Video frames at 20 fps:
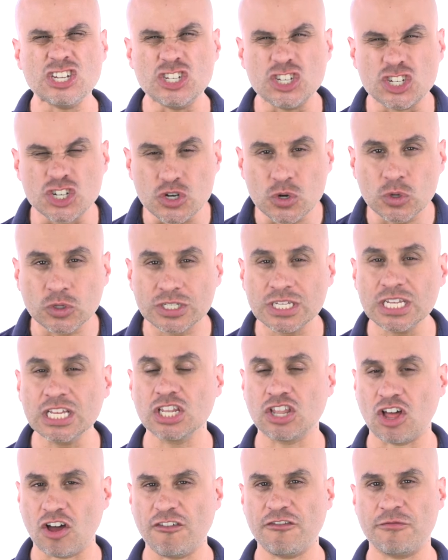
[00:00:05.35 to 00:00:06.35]
juicy
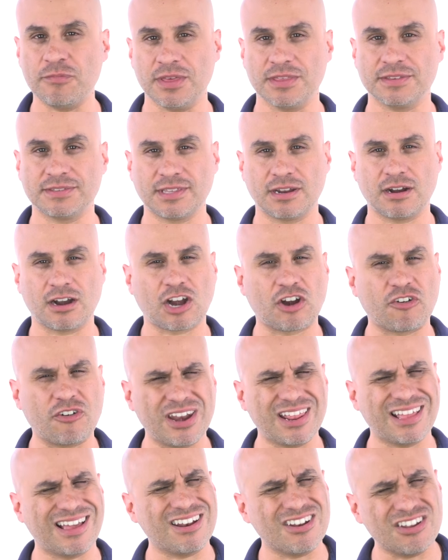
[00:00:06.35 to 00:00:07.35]
love myths that are
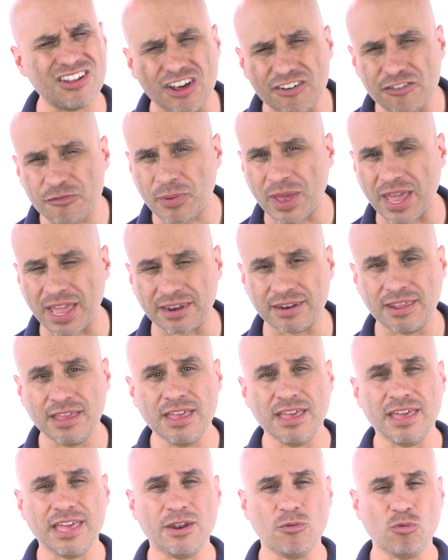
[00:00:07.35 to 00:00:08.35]
creating a lot of pain
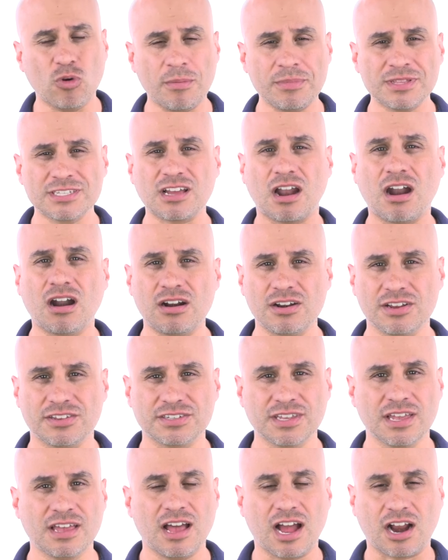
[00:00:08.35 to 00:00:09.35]
in women's
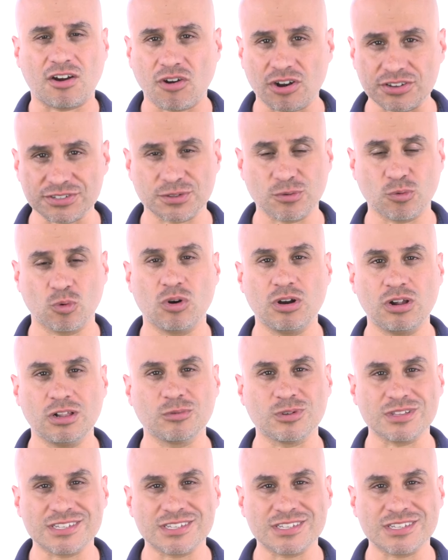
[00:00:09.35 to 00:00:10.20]
hearts across the world,